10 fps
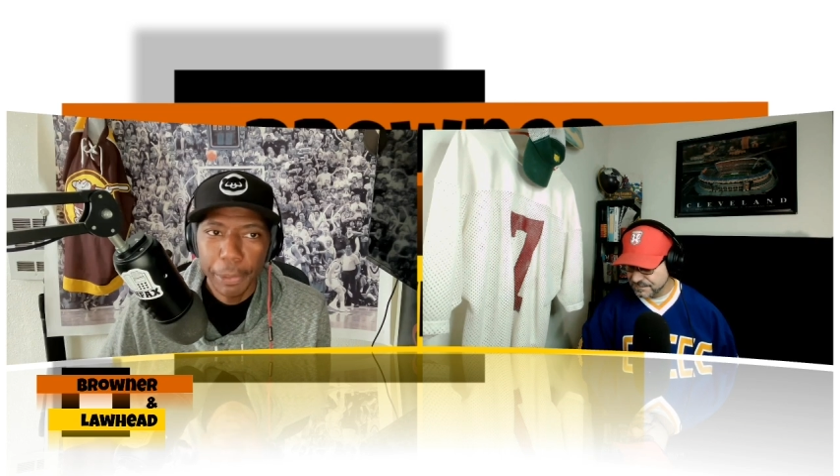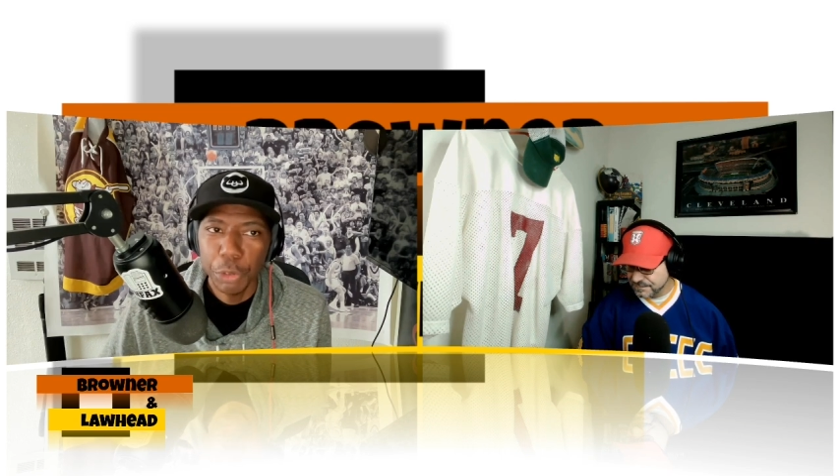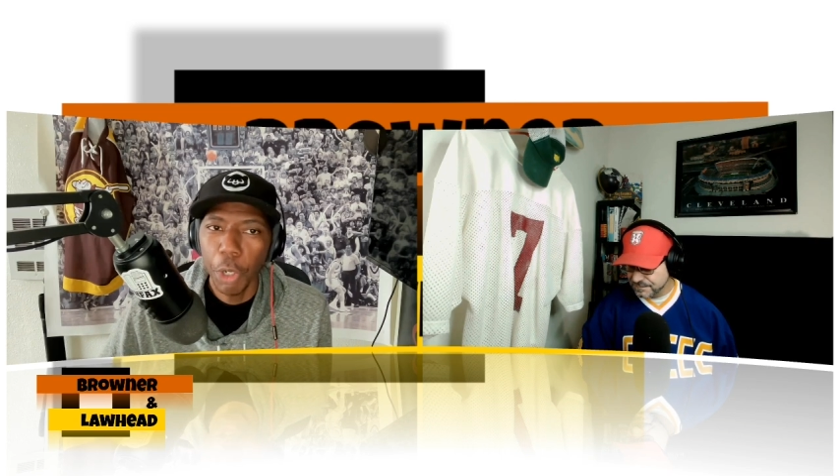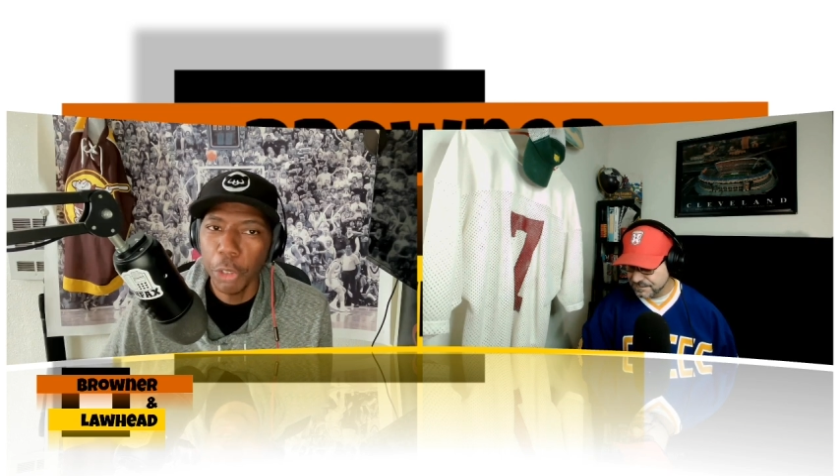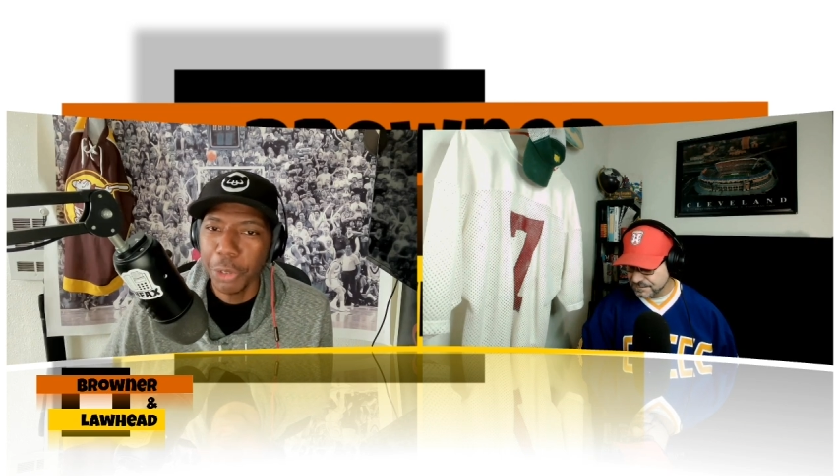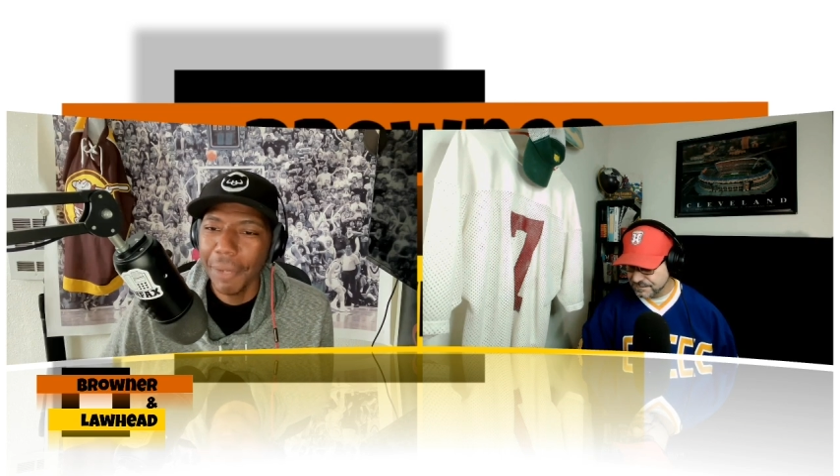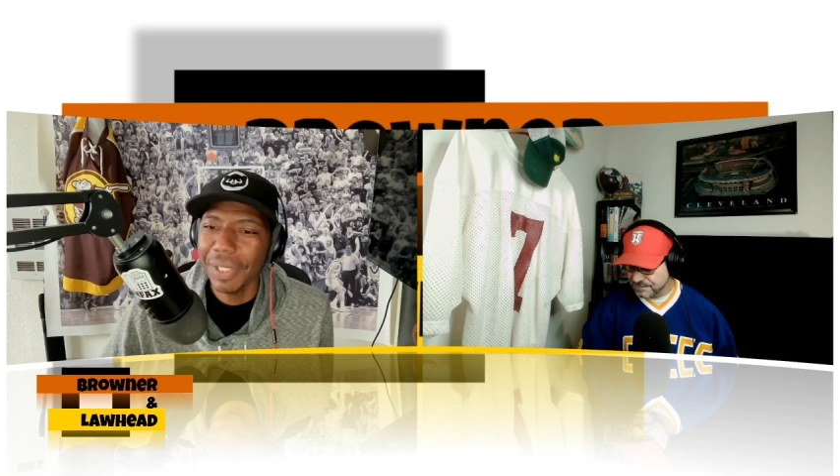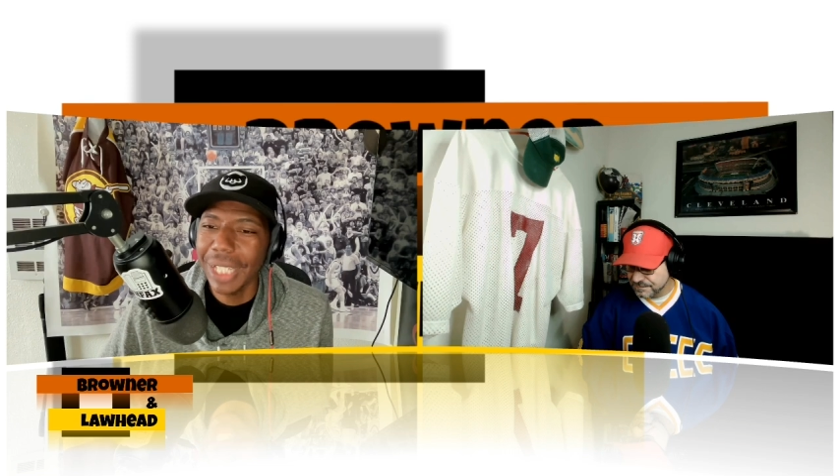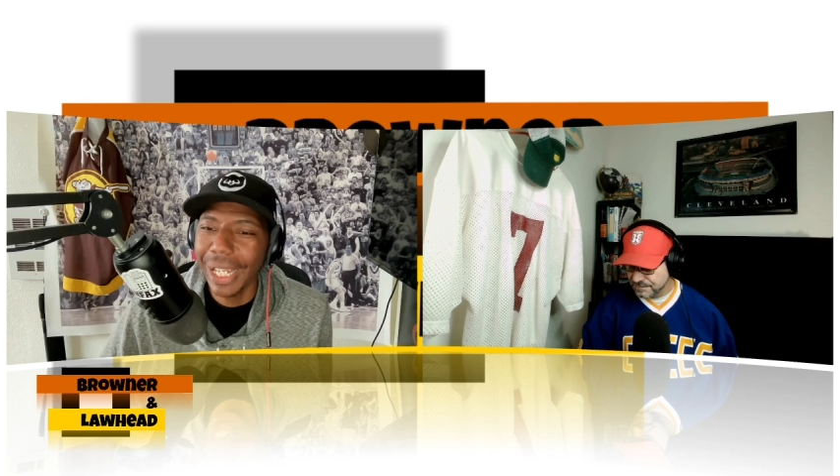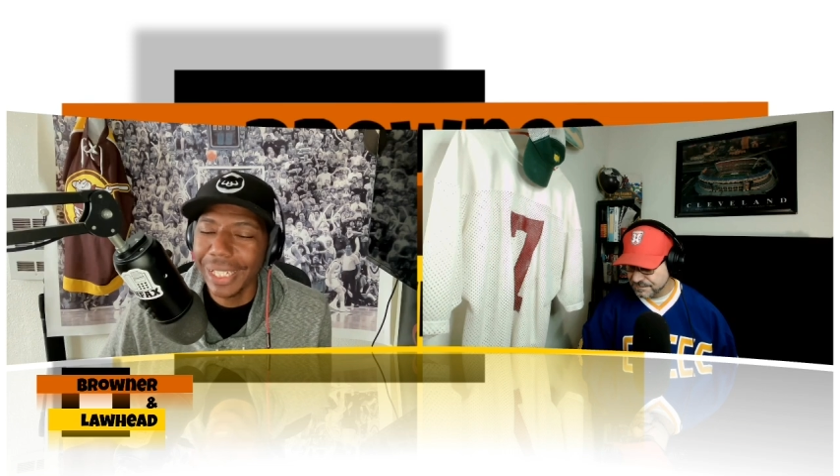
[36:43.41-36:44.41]
but you also
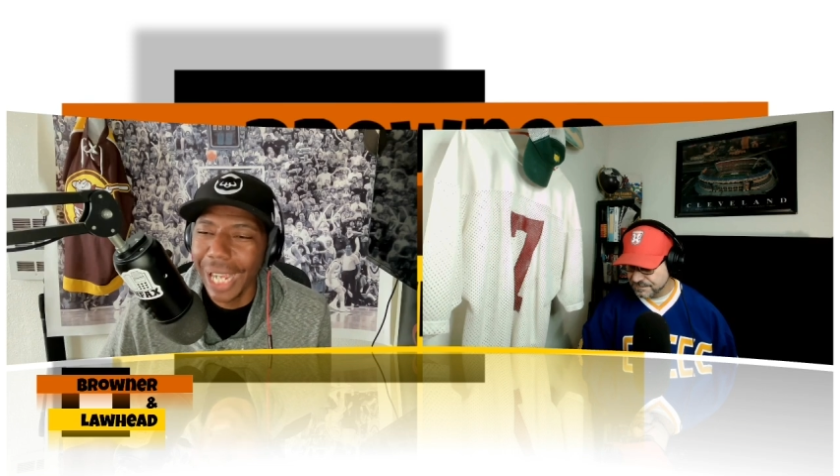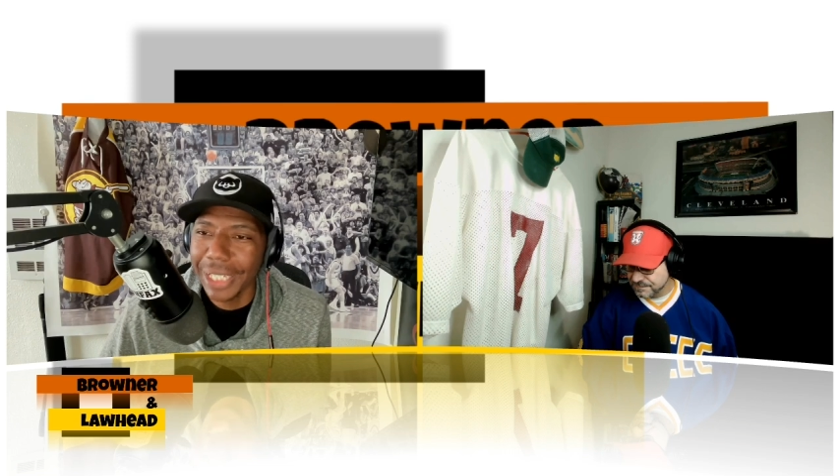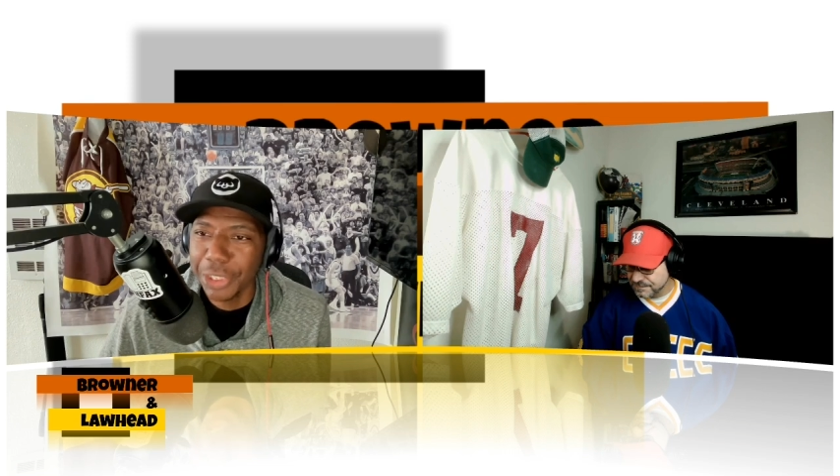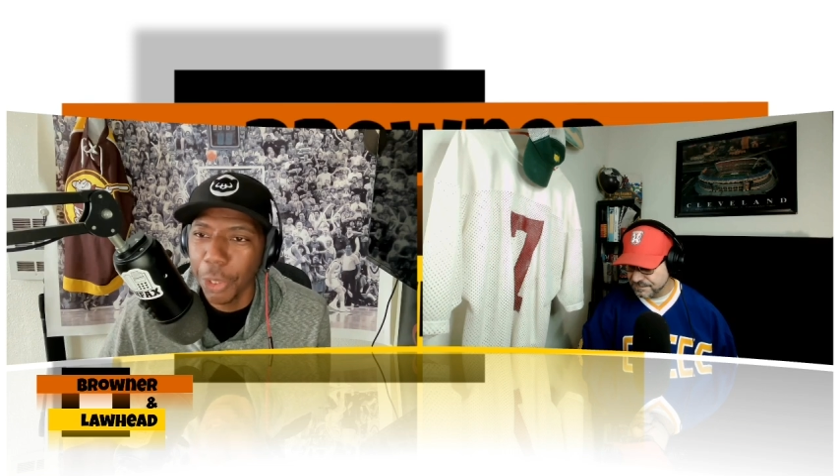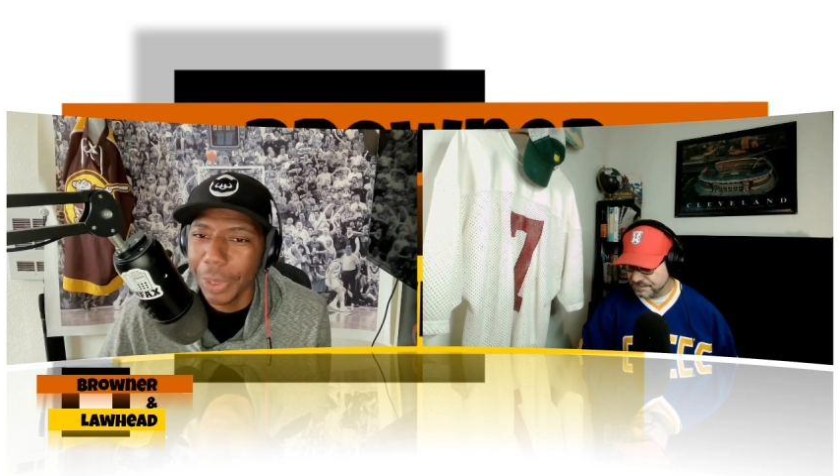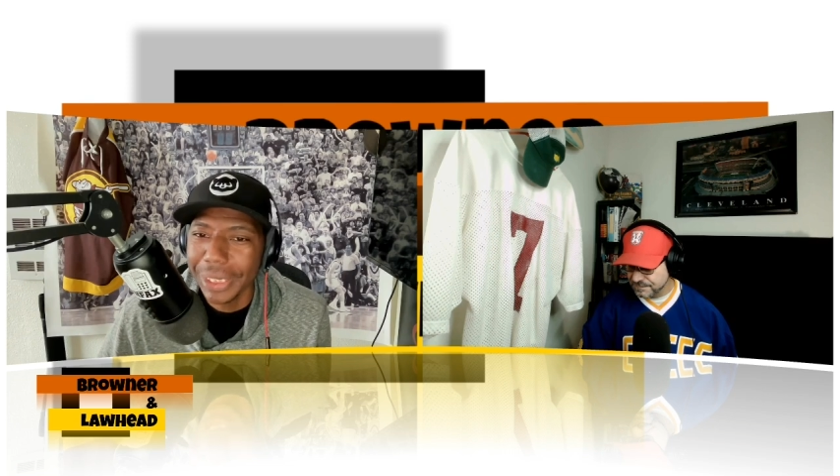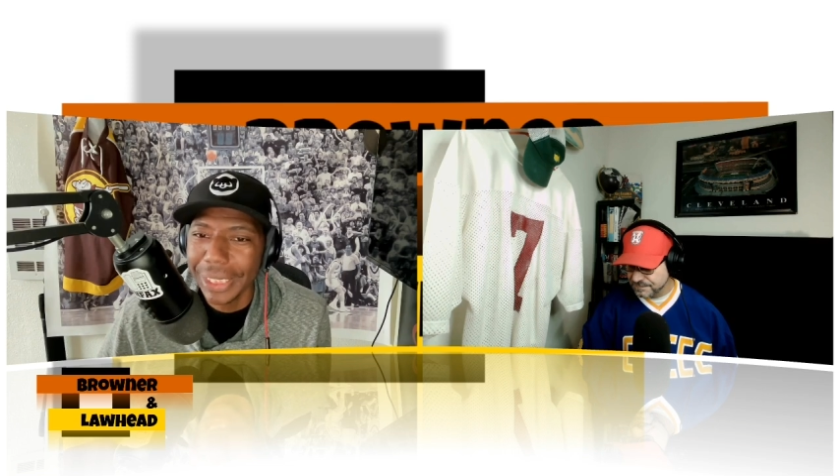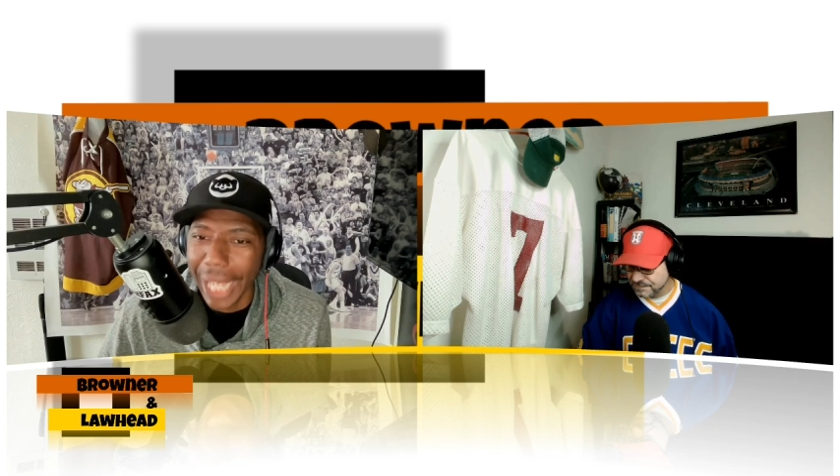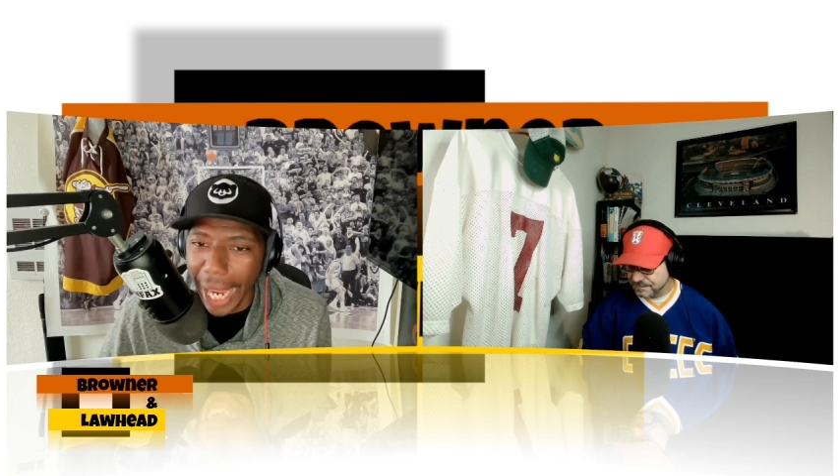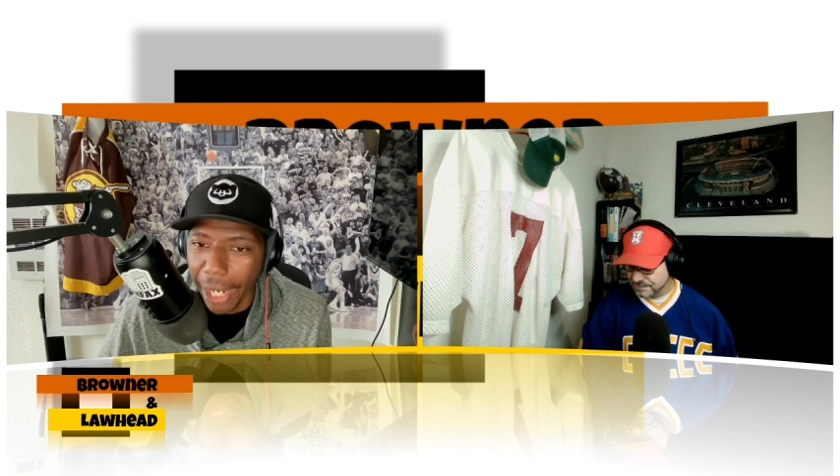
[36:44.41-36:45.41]
have a lot of guys
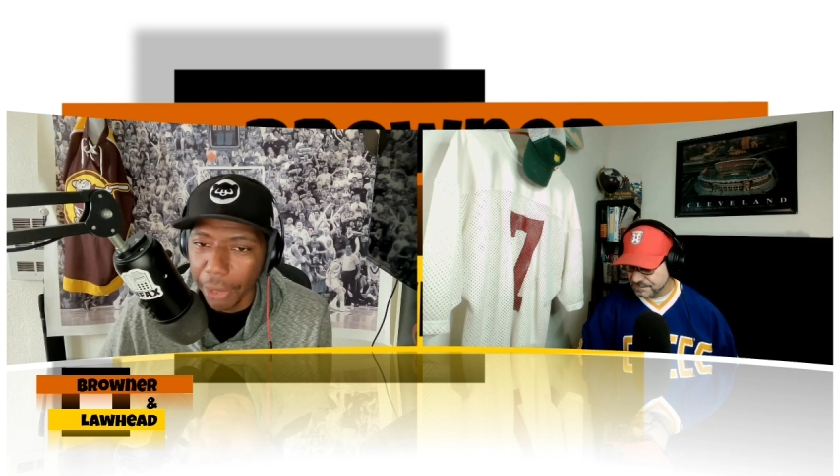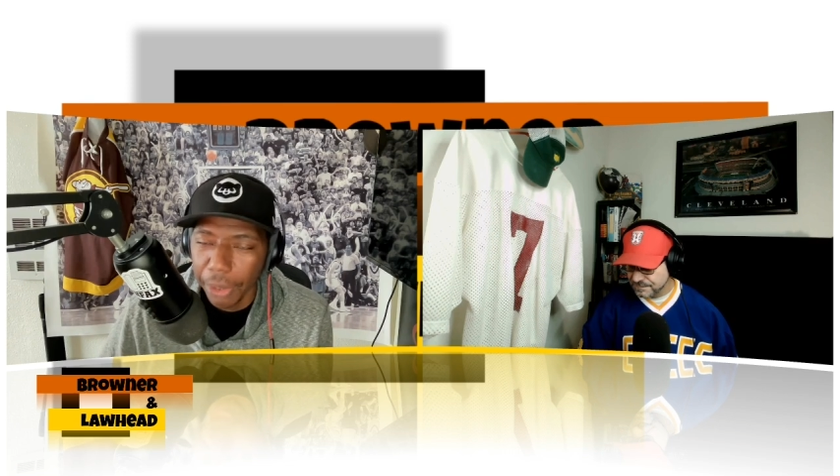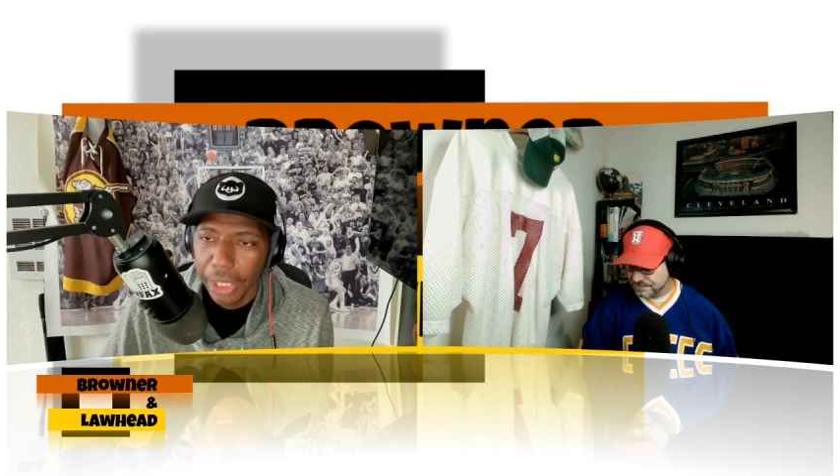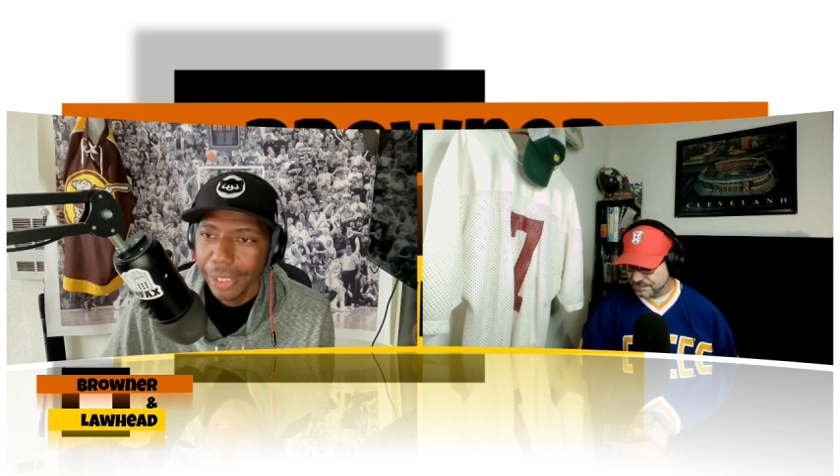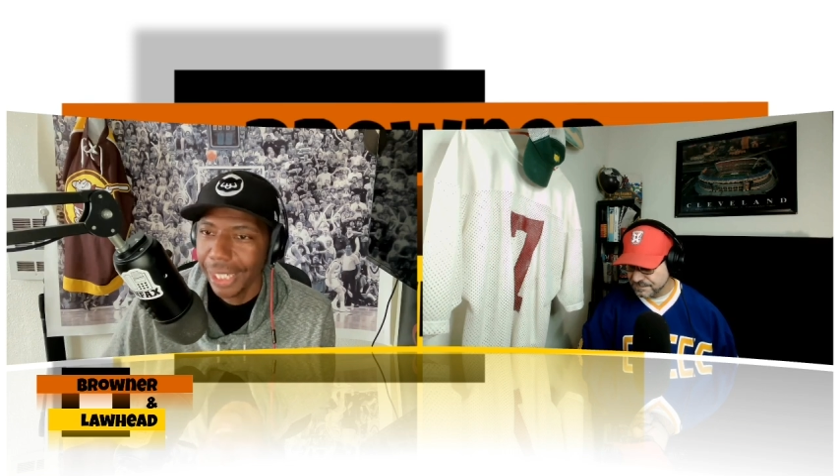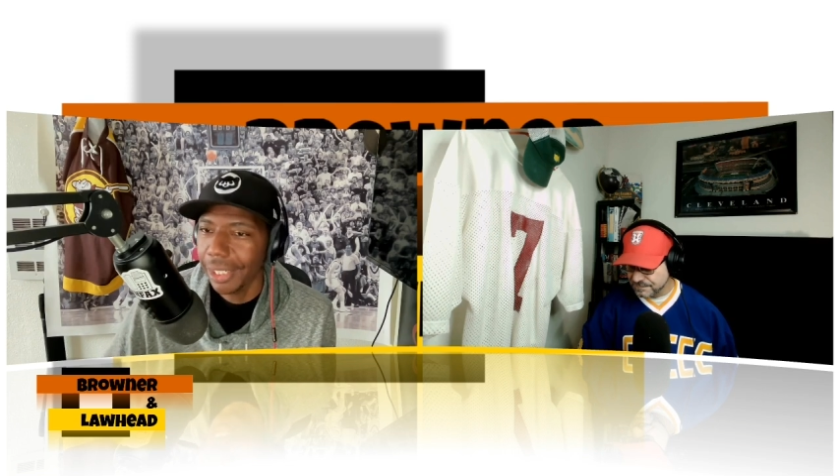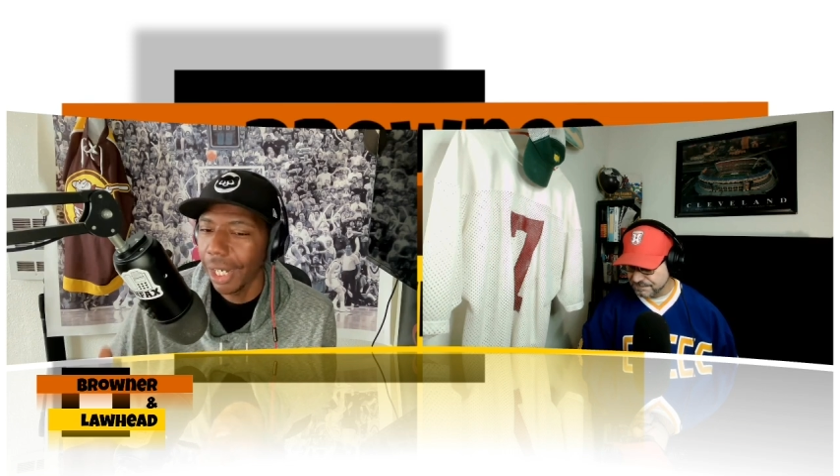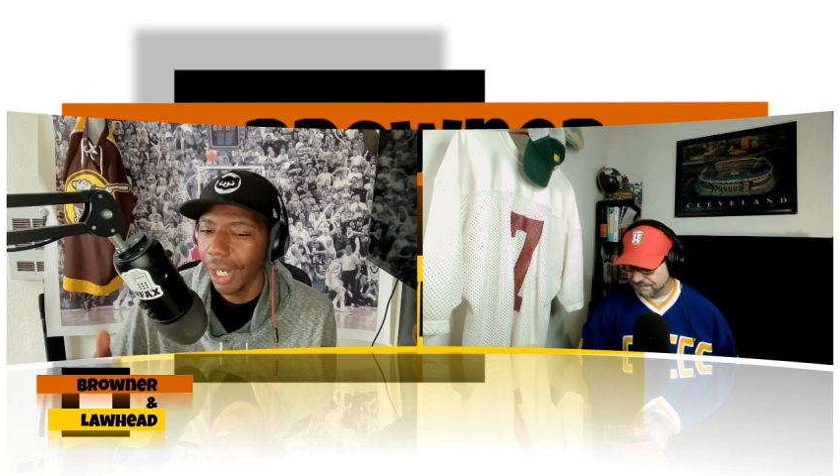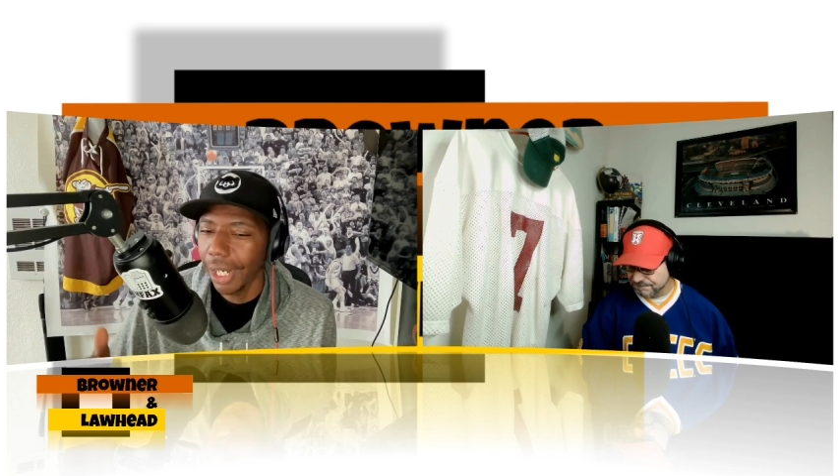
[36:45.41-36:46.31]
going down. Like